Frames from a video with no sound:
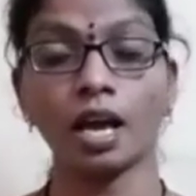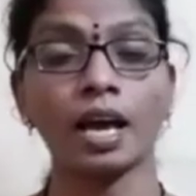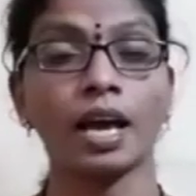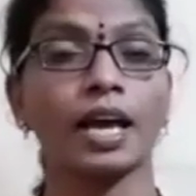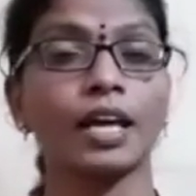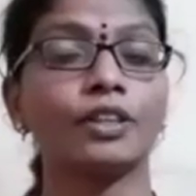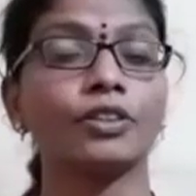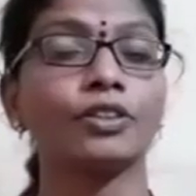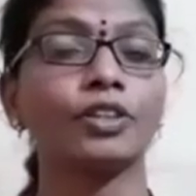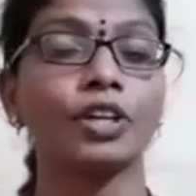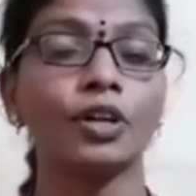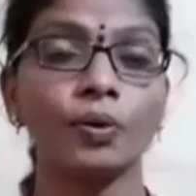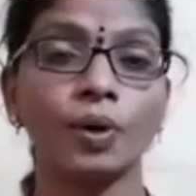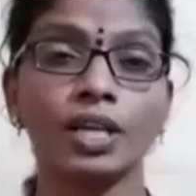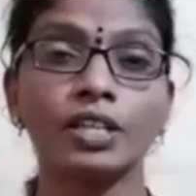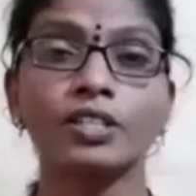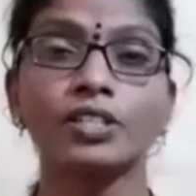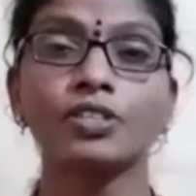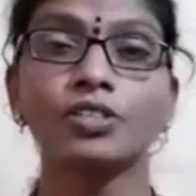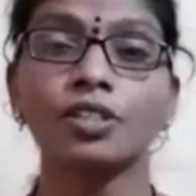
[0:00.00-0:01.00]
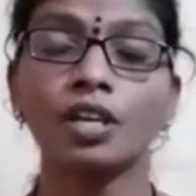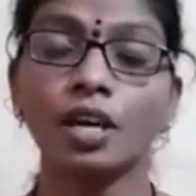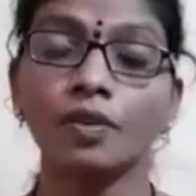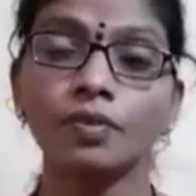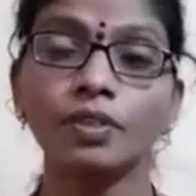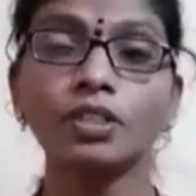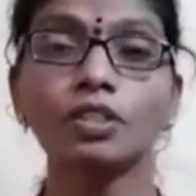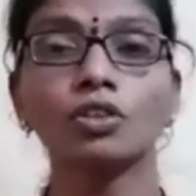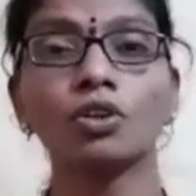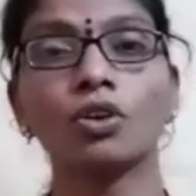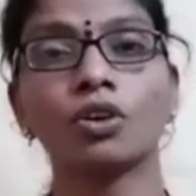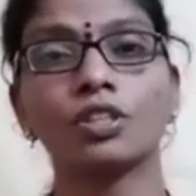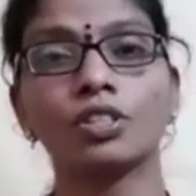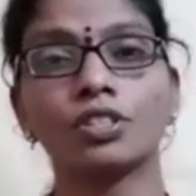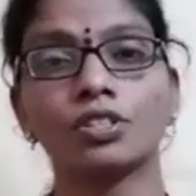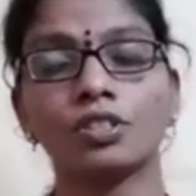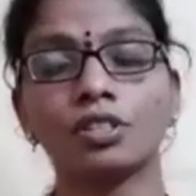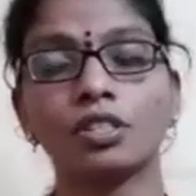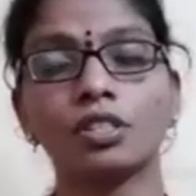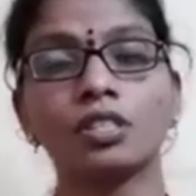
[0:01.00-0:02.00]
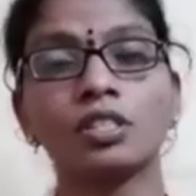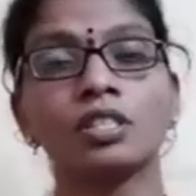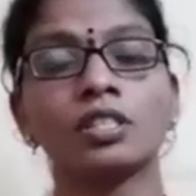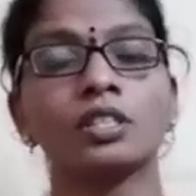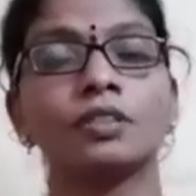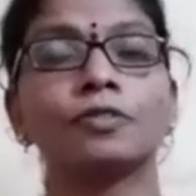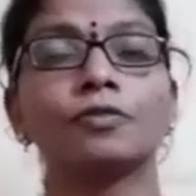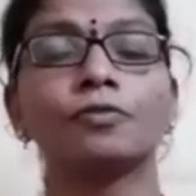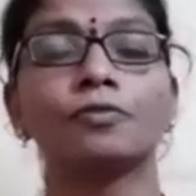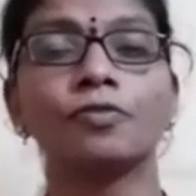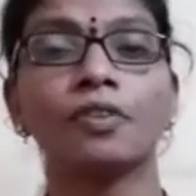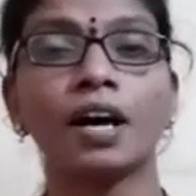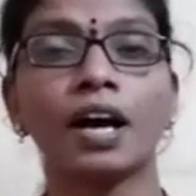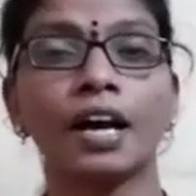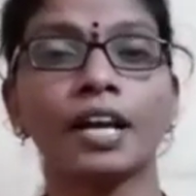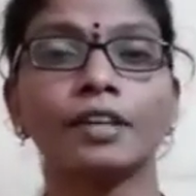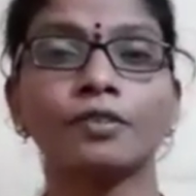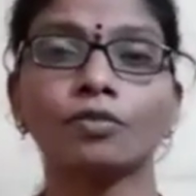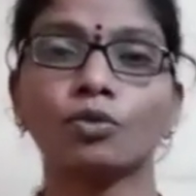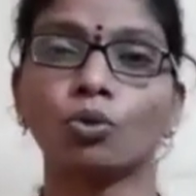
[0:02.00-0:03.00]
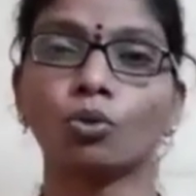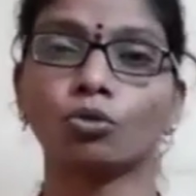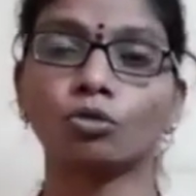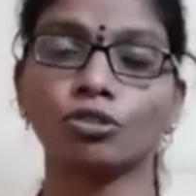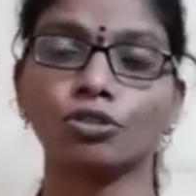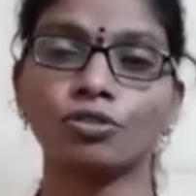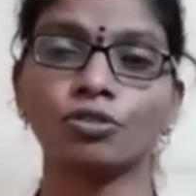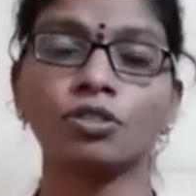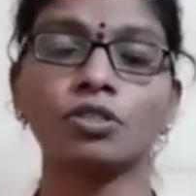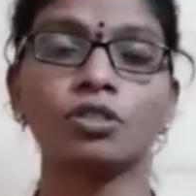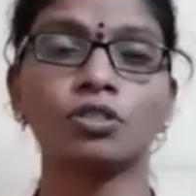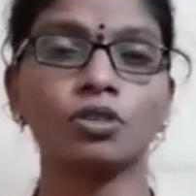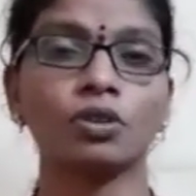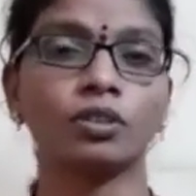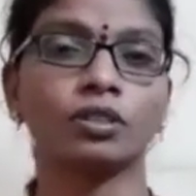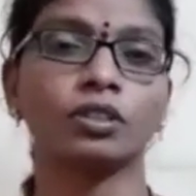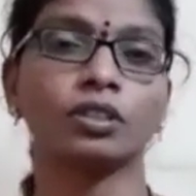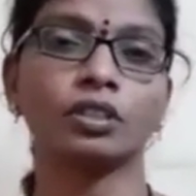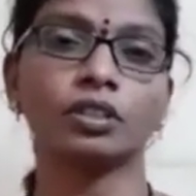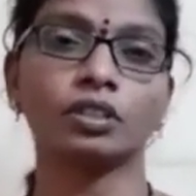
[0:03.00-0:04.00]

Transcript: And there are 7 continents and 5 oceans on the